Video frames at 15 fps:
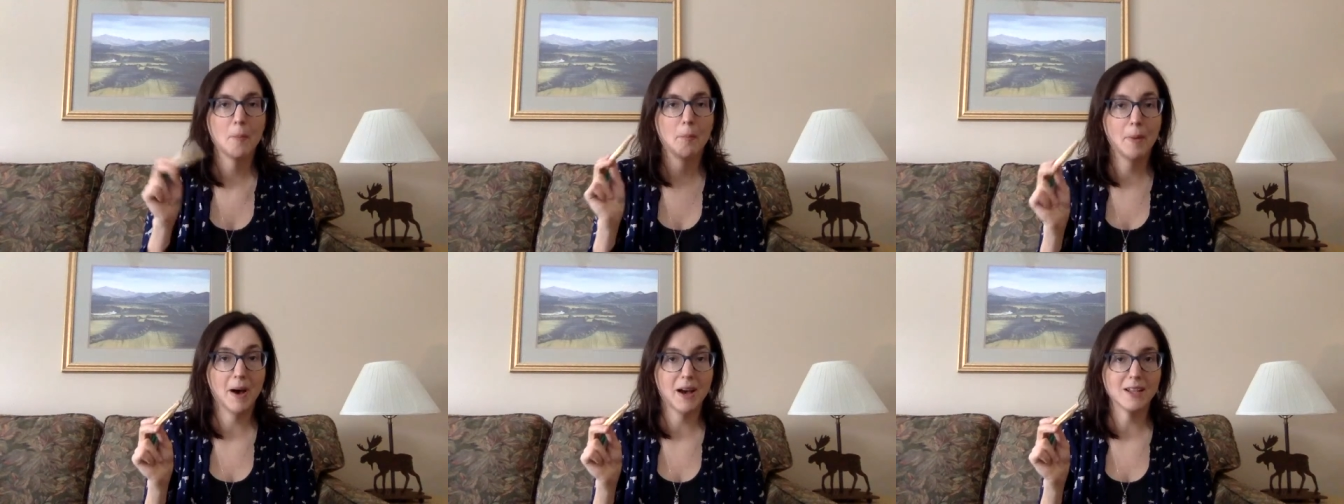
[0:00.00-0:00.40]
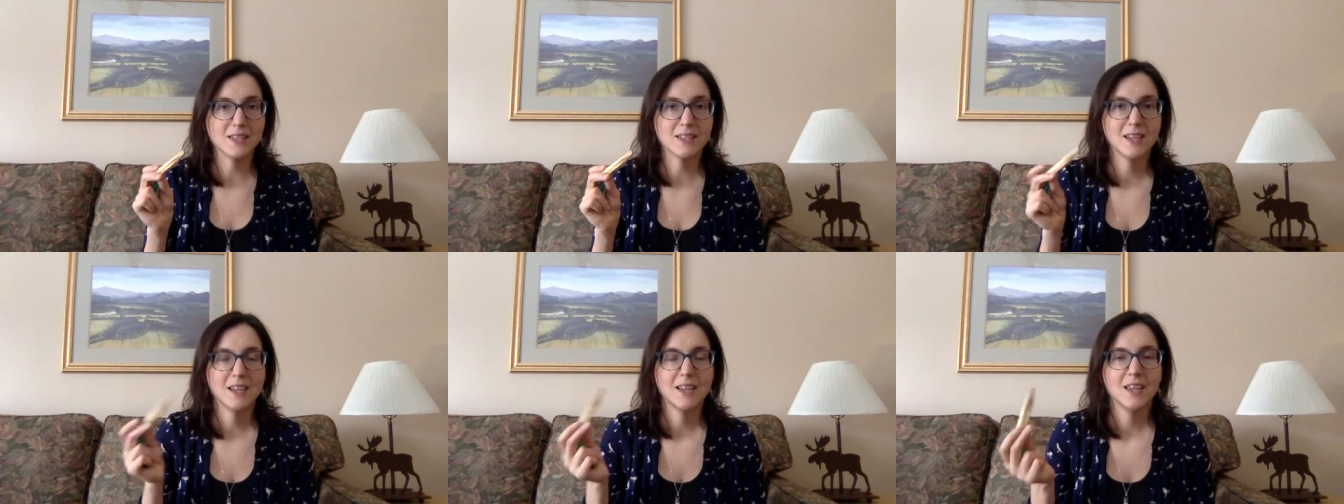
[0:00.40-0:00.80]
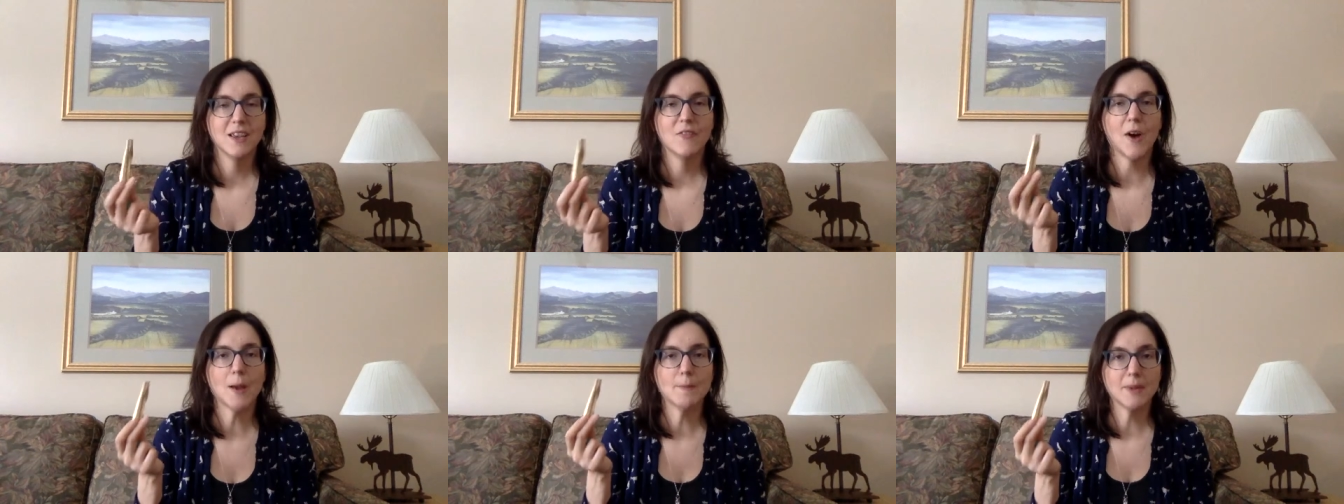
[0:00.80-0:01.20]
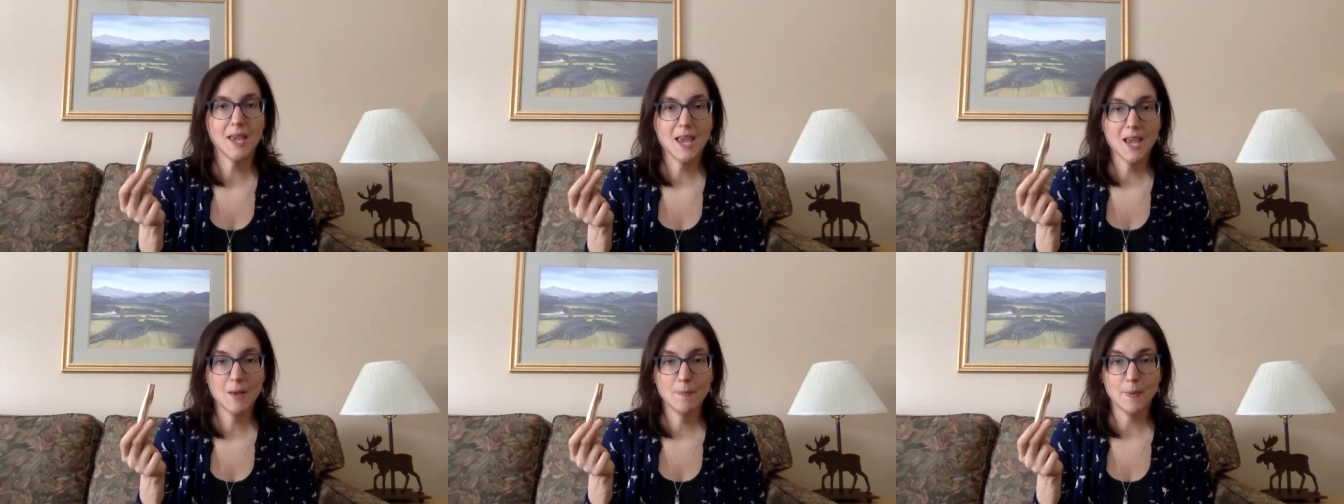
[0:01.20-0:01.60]
but if I'm
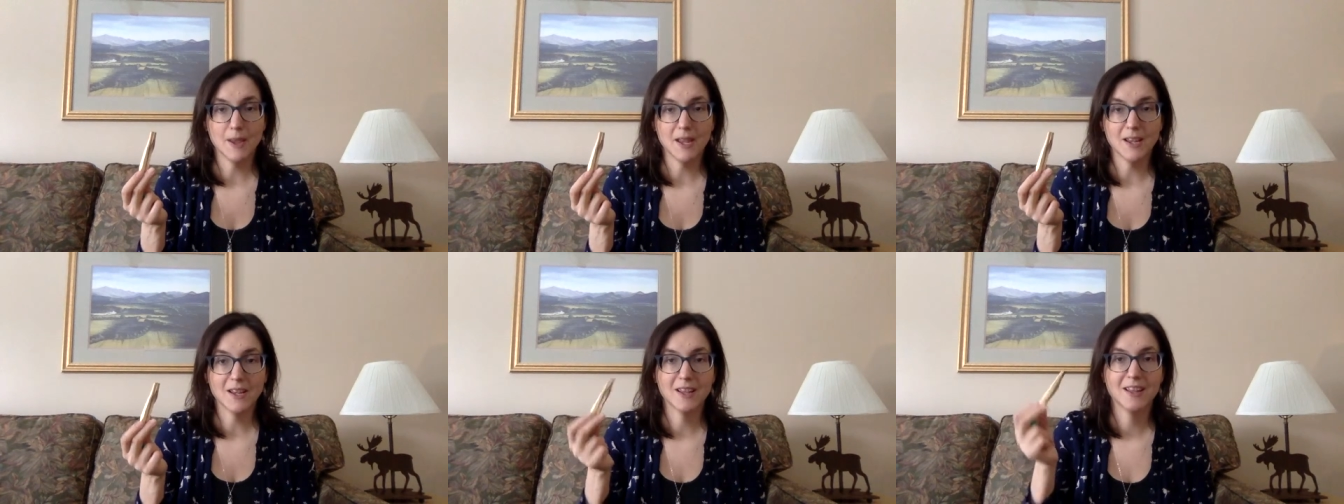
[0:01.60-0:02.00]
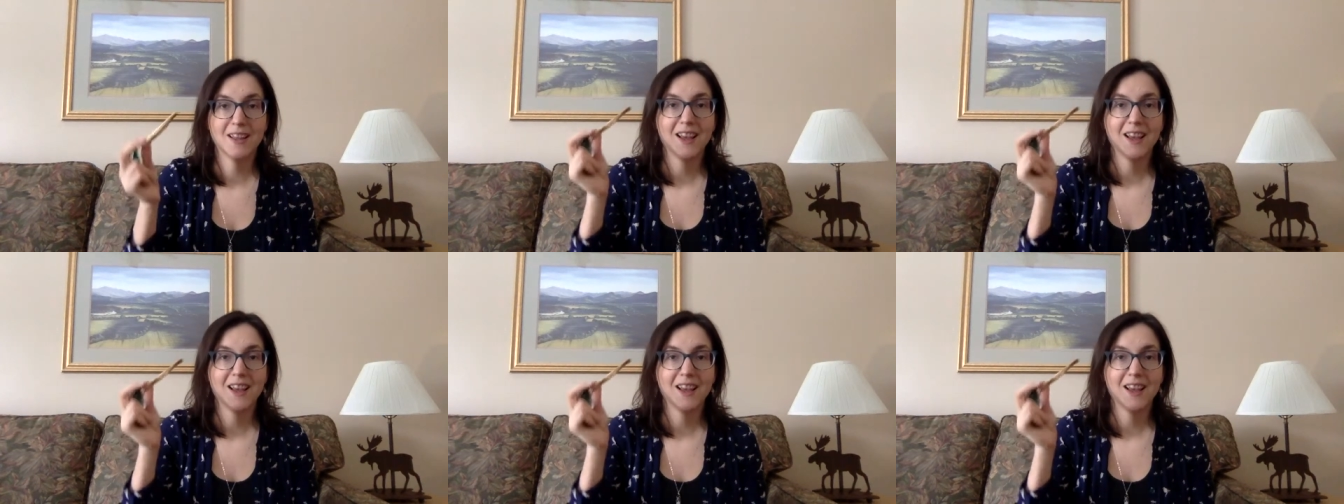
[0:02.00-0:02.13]
camping,